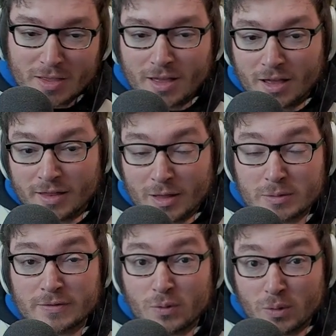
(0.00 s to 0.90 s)
That
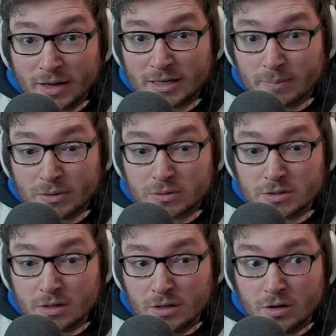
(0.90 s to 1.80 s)
was a full lightning build.
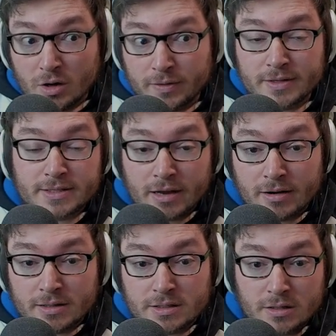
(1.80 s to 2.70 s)
On this
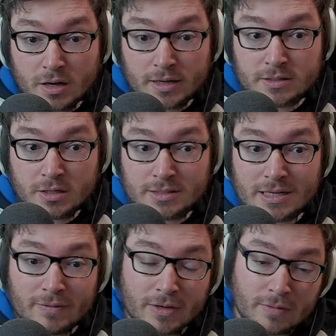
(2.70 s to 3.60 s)
character I started
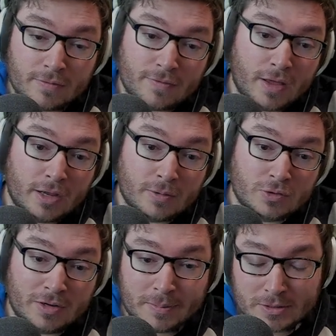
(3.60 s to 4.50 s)
leveling on fire up to
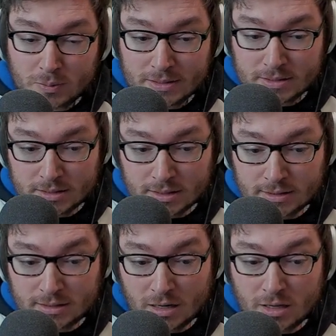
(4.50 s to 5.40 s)
around about 20 and
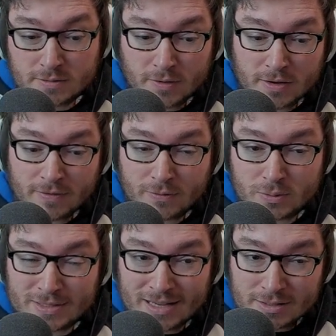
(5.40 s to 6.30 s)
did the last 5
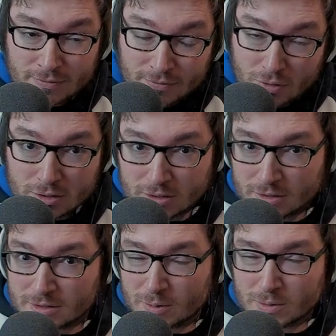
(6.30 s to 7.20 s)
levels as Frost
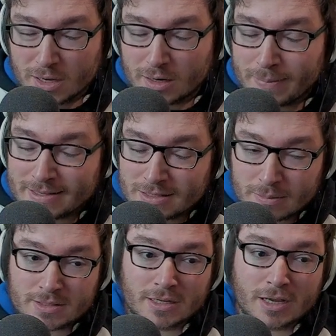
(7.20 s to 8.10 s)
because I was kind of
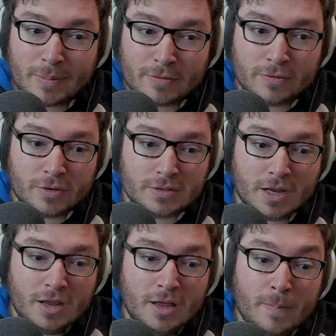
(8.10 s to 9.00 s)
pessimistic about Frost.
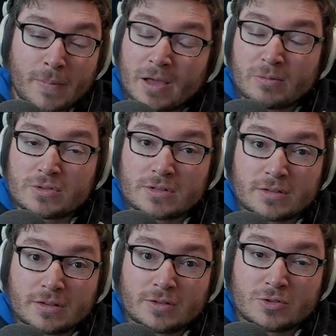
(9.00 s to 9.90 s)
But I was
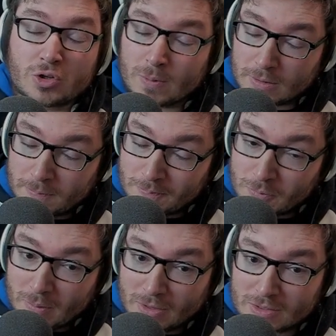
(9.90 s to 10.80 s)
stupid
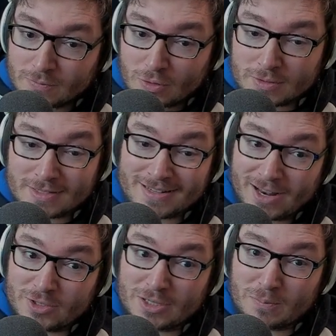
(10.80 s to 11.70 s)
because Frost is
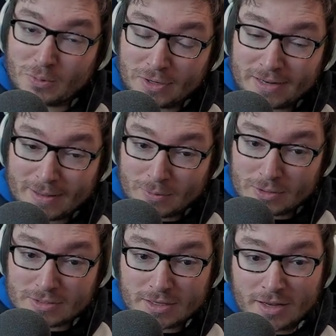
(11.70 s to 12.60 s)
actually pretty damn
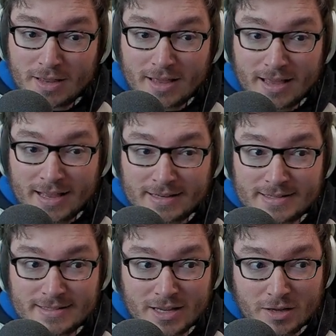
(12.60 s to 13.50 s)
good,
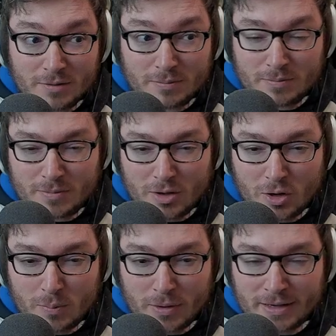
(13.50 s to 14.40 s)
and I
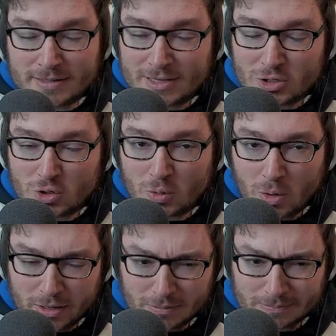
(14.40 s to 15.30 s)
hope I can teach you why.